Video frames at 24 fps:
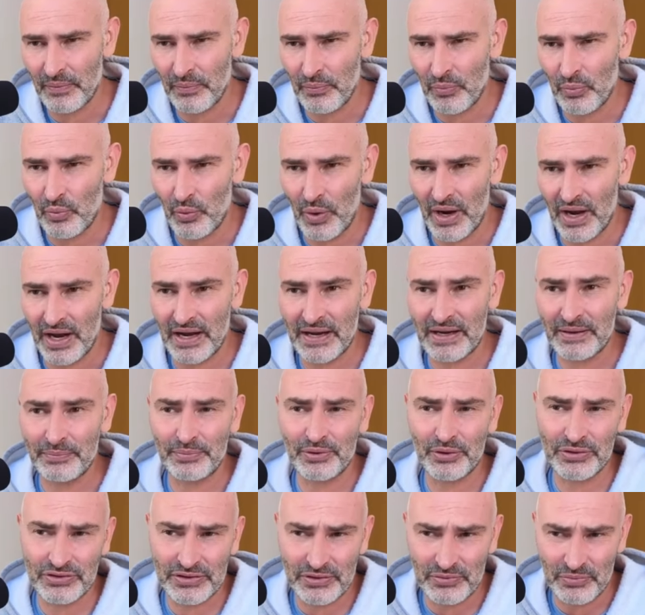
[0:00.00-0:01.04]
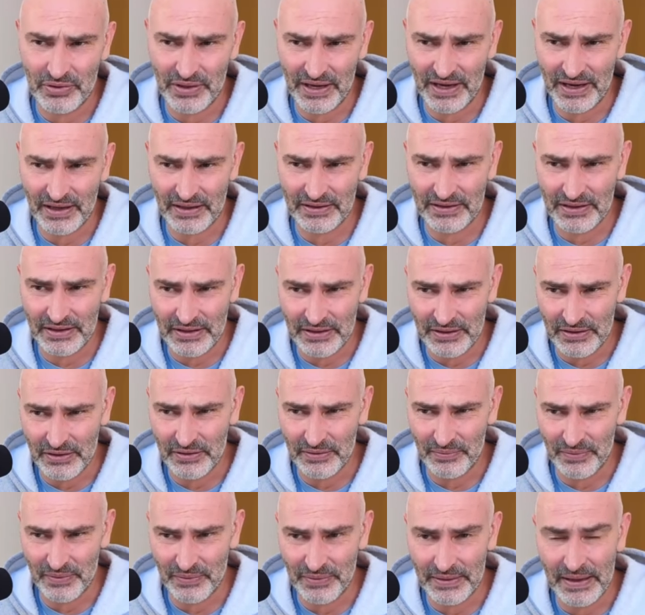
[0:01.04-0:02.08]
Why? Because in reality,
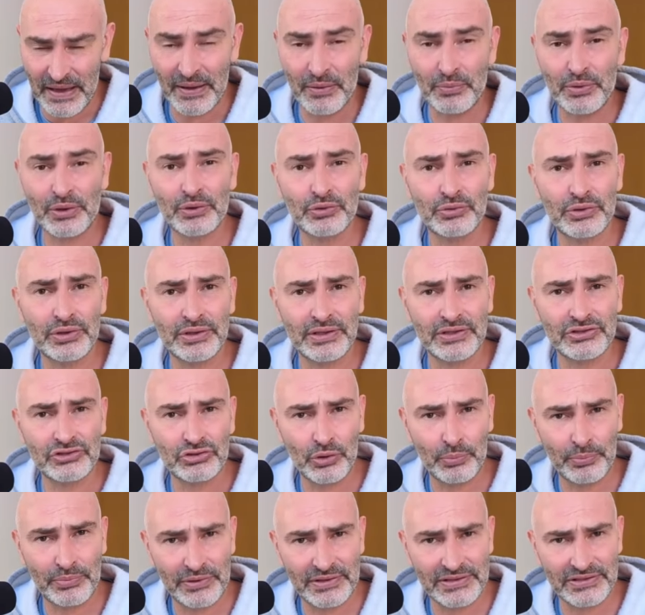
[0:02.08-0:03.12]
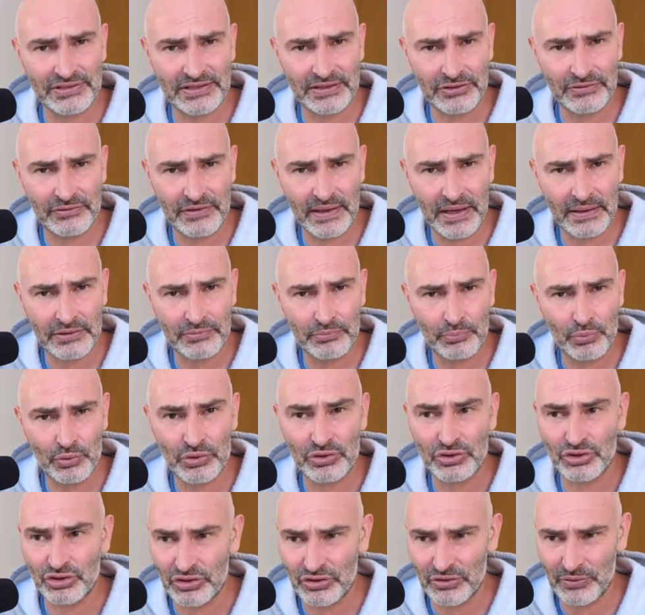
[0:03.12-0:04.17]
can we really stop the c5
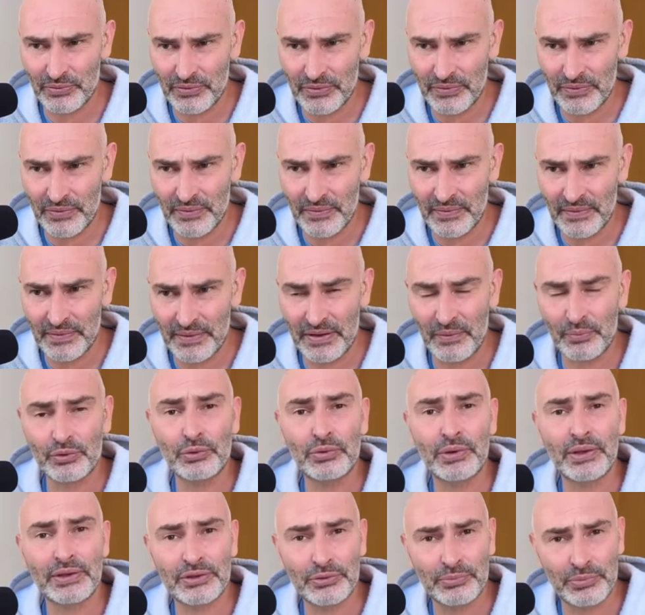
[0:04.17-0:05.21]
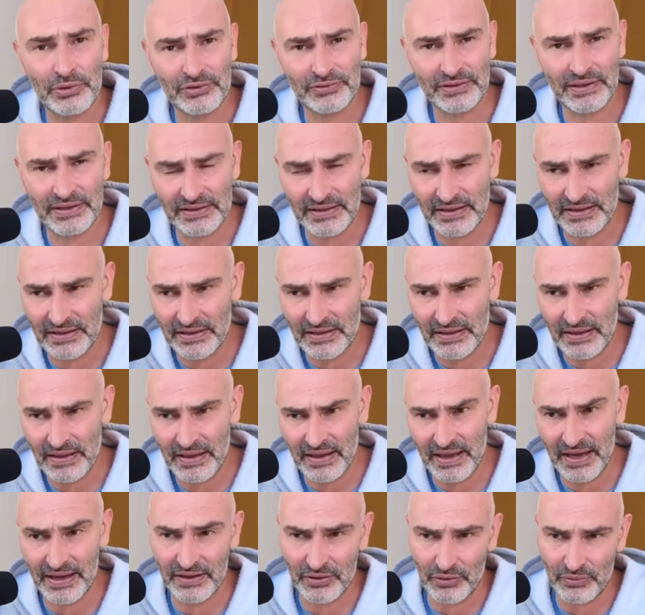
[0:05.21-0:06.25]
push? Can we really prevent it?
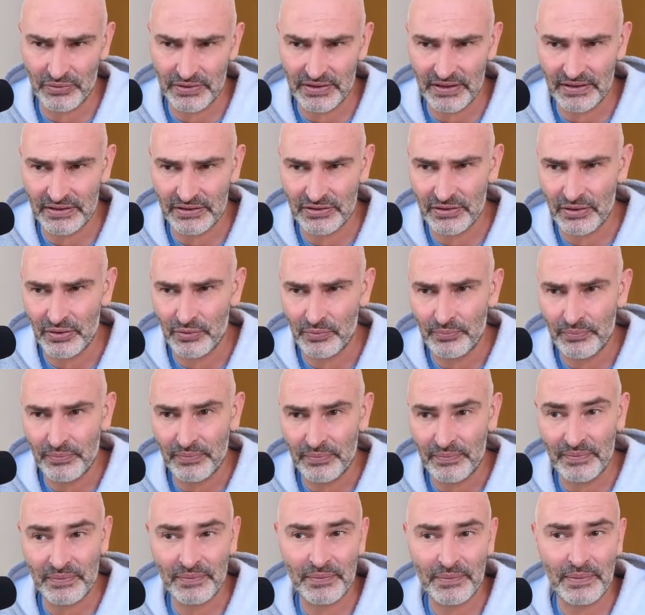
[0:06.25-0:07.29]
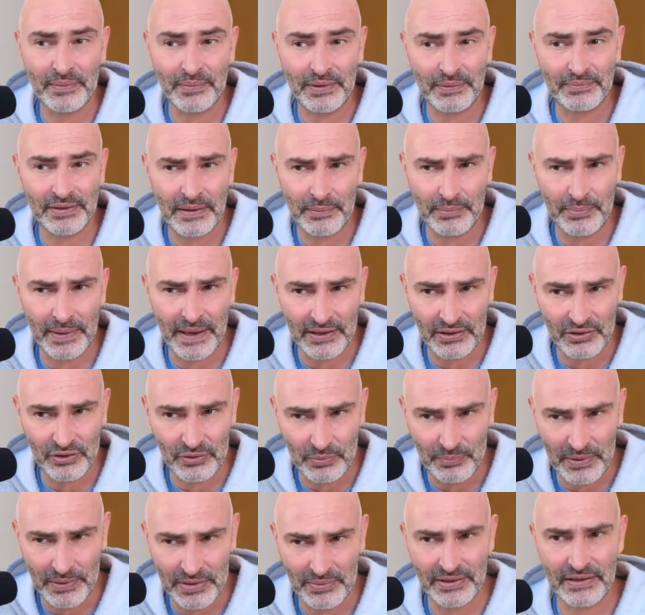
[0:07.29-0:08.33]
I don't think so. In fact, black could
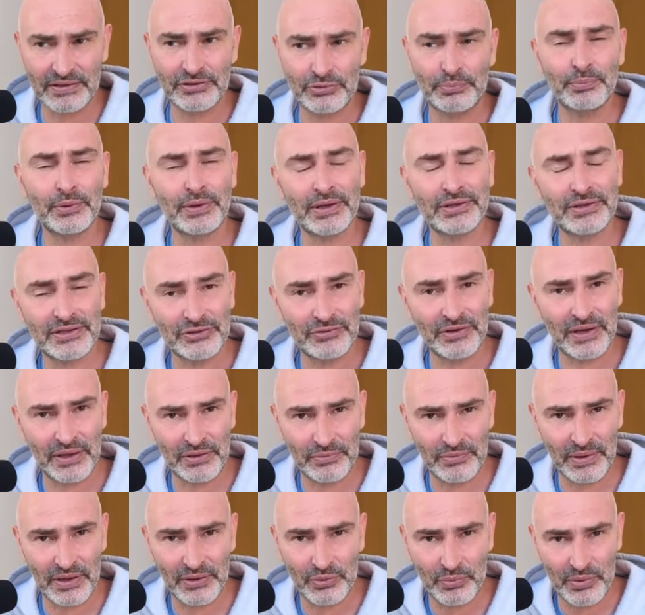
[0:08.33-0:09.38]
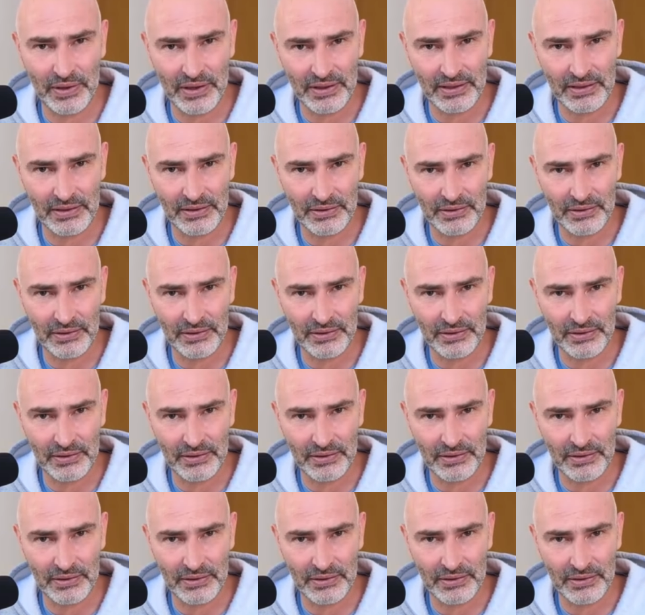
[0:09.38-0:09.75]
maybe even play c5 right away.